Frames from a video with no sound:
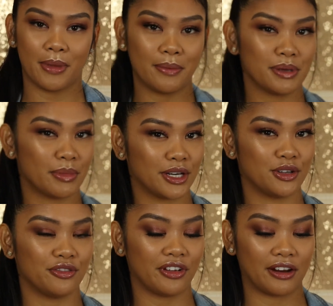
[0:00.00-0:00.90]
might be my
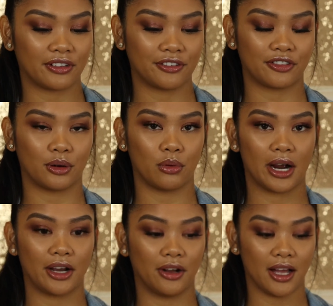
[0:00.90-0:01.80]
new favorite for a
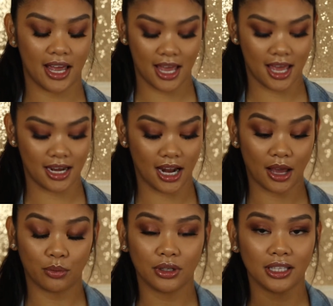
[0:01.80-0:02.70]
while. And
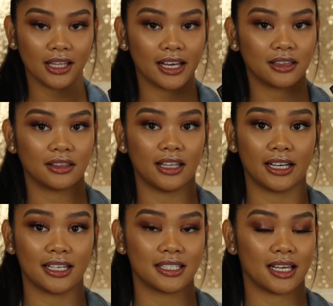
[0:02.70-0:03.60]
I really like
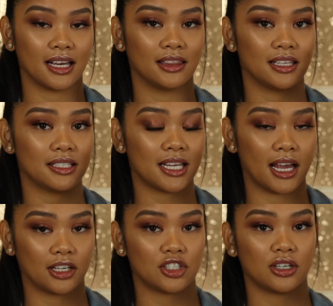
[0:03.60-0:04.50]
I said, the
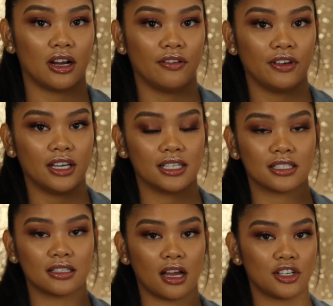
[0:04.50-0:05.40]
texture of it.
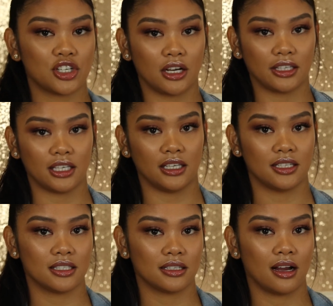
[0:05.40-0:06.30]
It's not chunky,
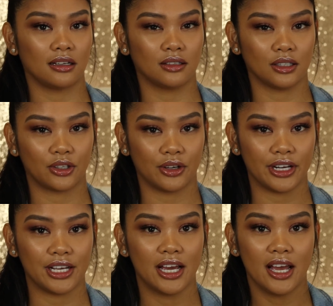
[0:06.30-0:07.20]
it's not
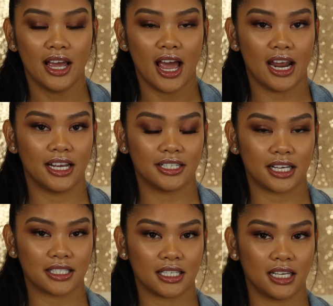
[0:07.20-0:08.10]
glittery, and it
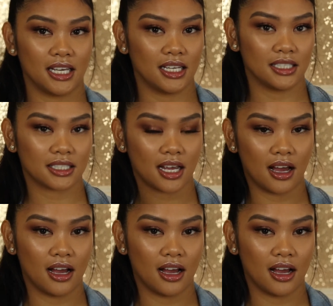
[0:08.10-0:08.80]
doesn't